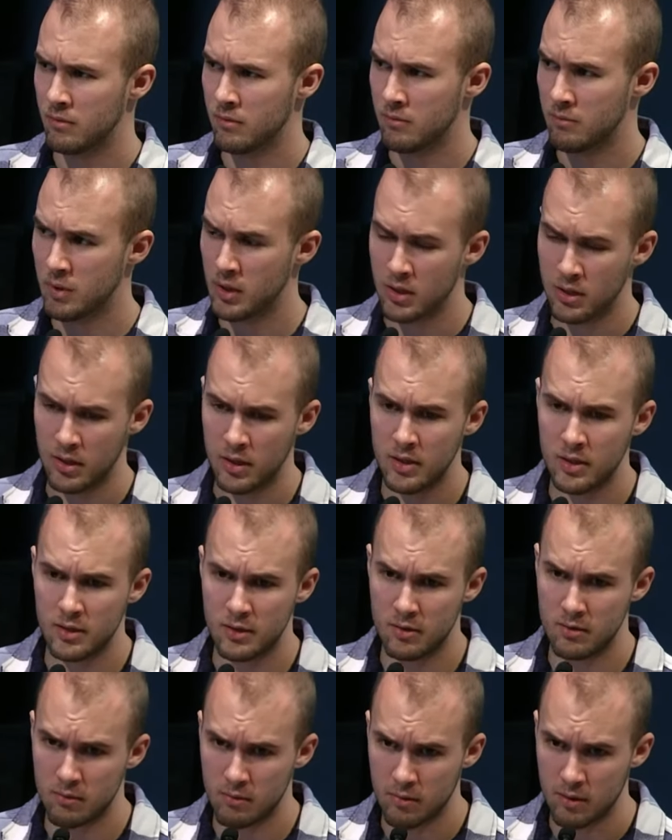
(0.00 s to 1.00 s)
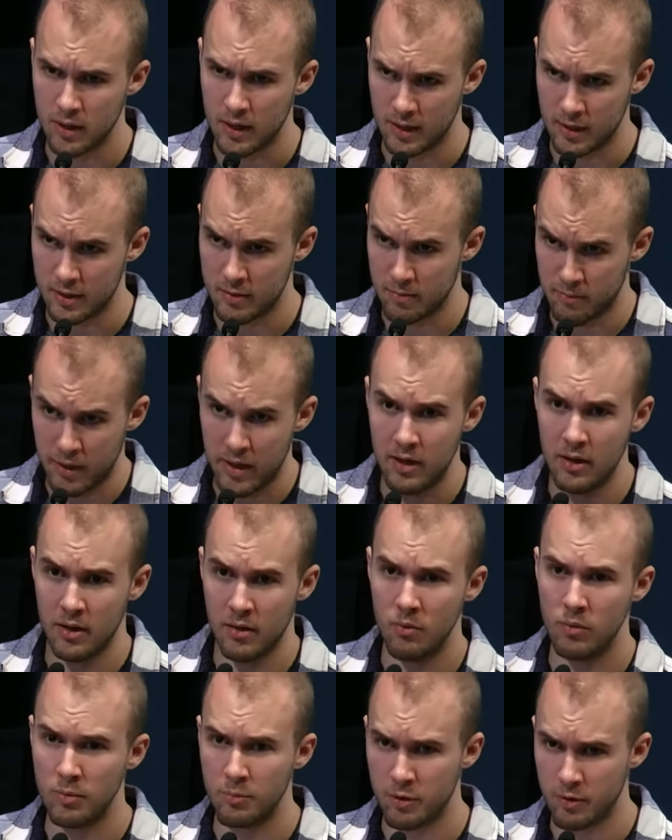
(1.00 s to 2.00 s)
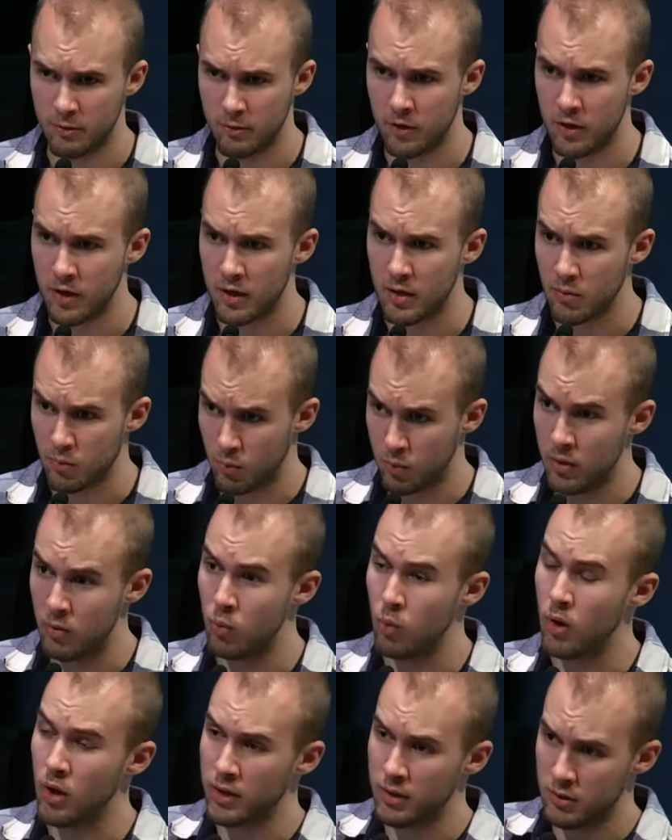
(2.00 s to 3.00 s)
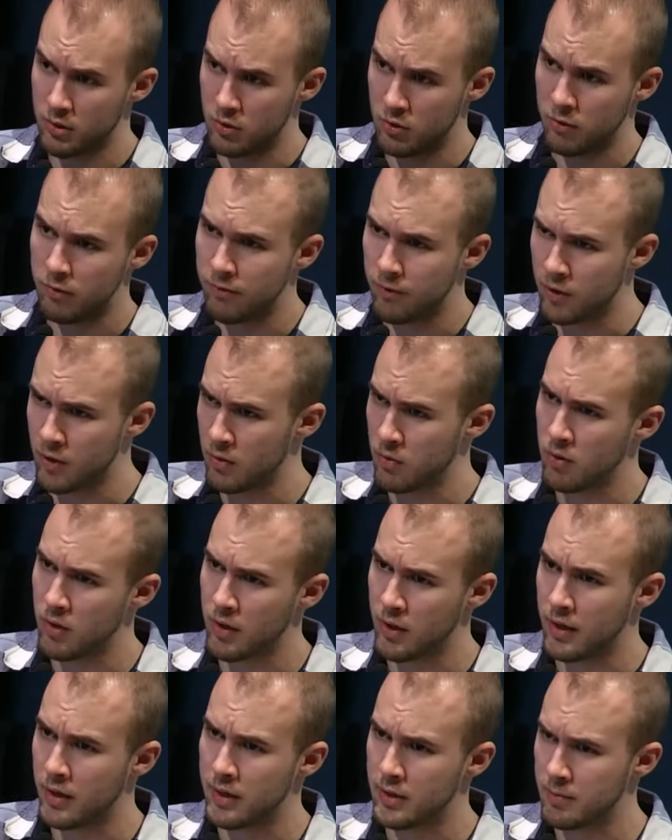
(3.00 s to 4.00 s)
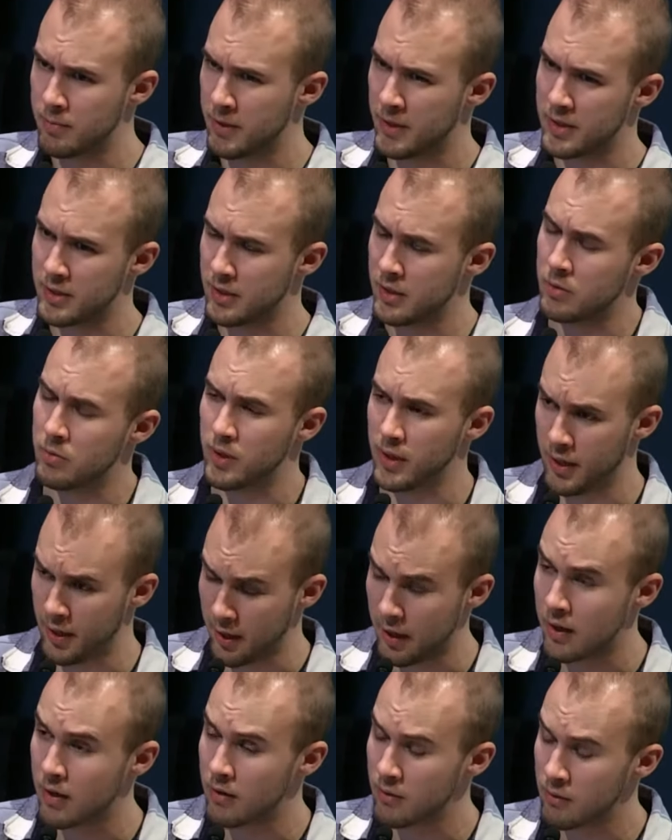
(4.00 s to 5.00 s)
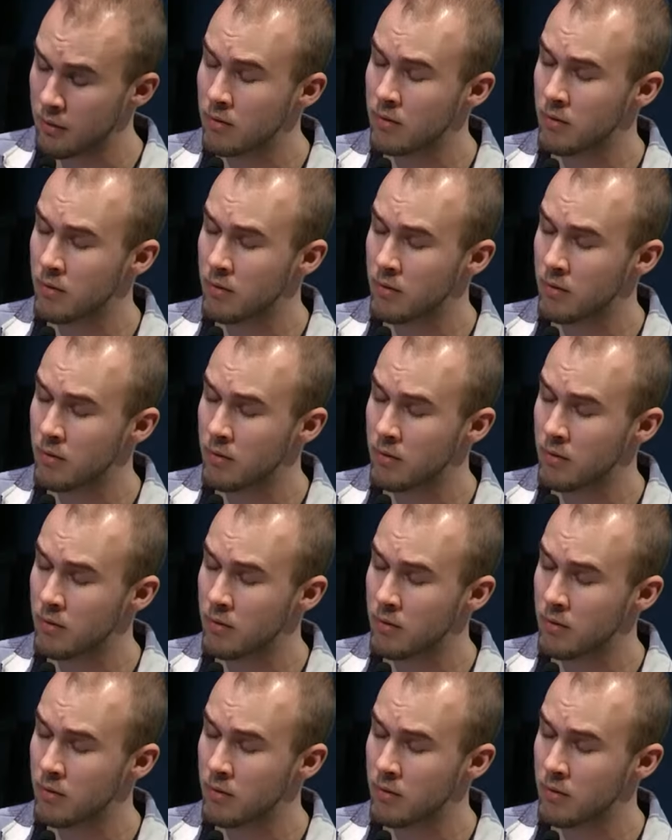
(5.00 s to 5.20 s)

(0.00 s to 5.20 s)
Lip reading: Because as men and women of God, we want to follow God as best as we can.